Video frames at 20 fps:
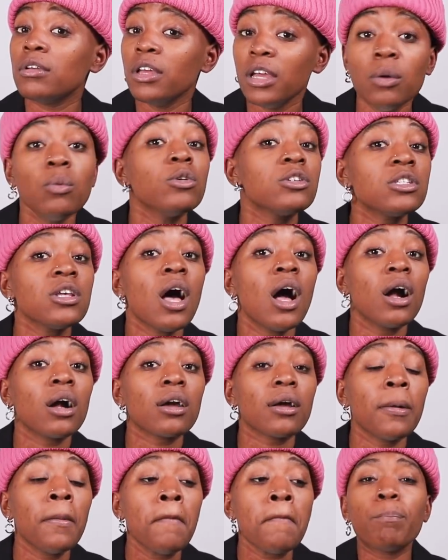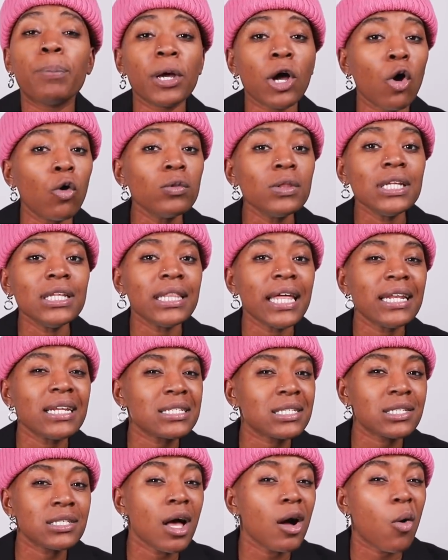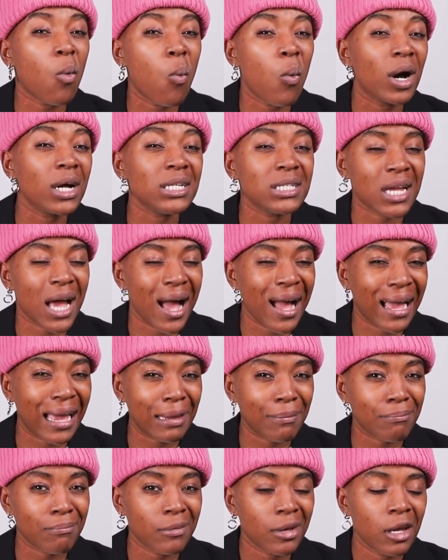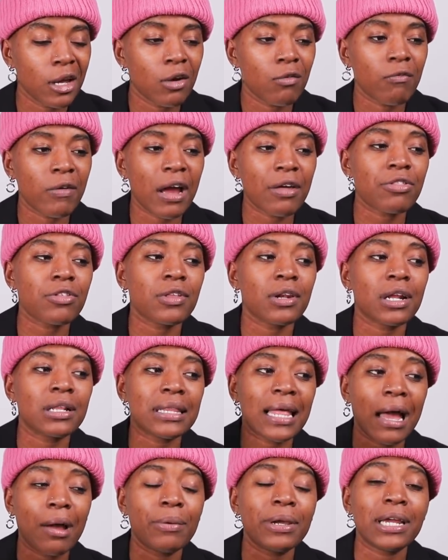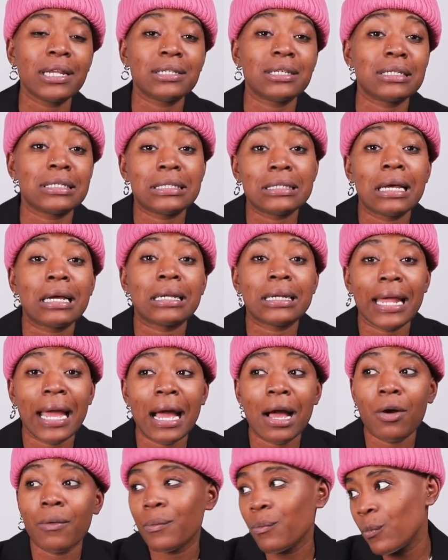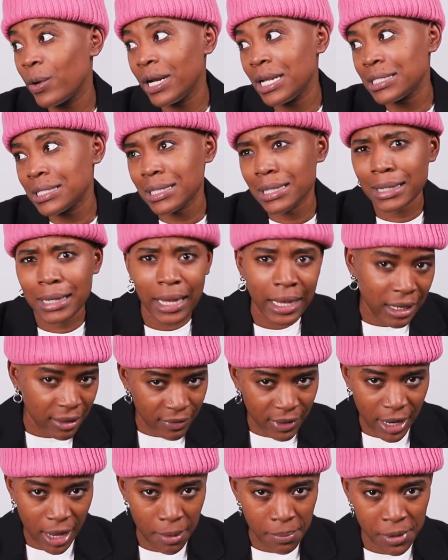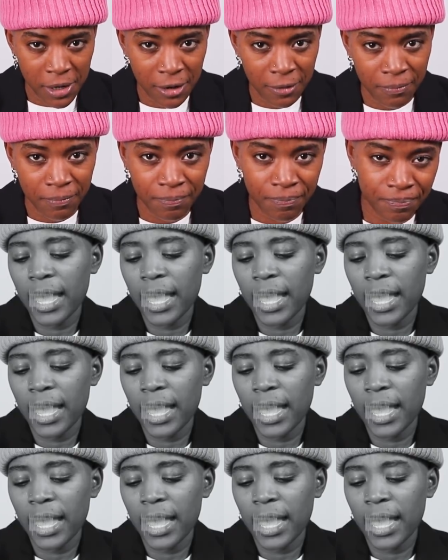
It will suck, but only let it suck one time rather than allowing it to suck now when it's not even happening.